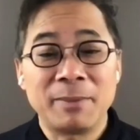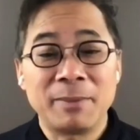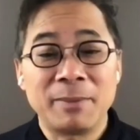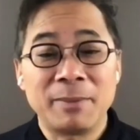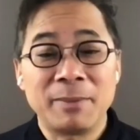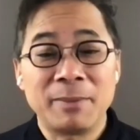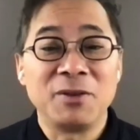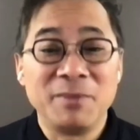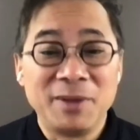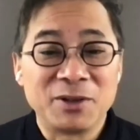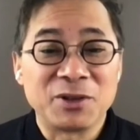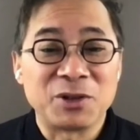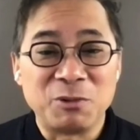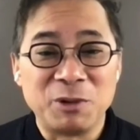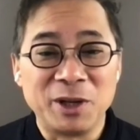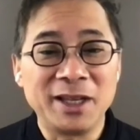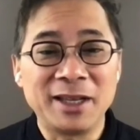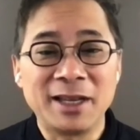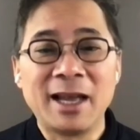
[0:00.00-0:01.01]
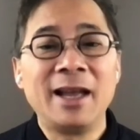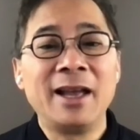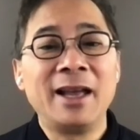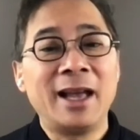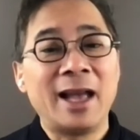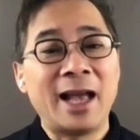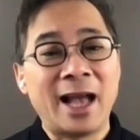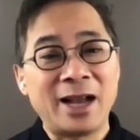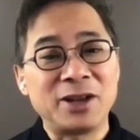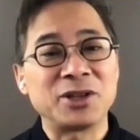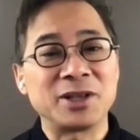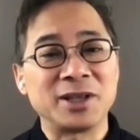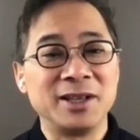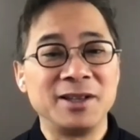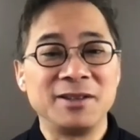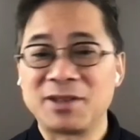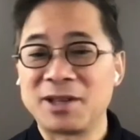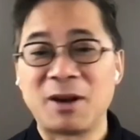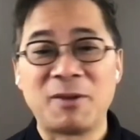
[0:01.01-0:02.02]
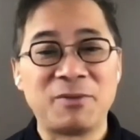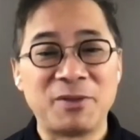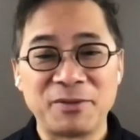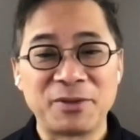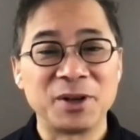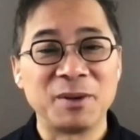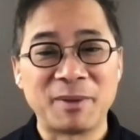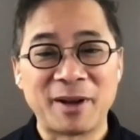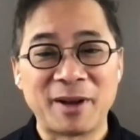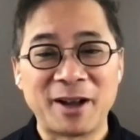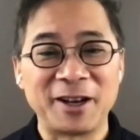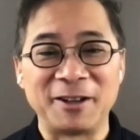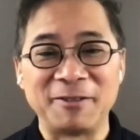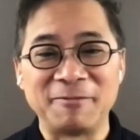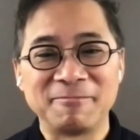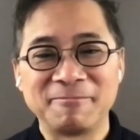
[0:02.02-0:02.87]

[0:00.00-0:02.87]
few meals a week actually is helpful for your body.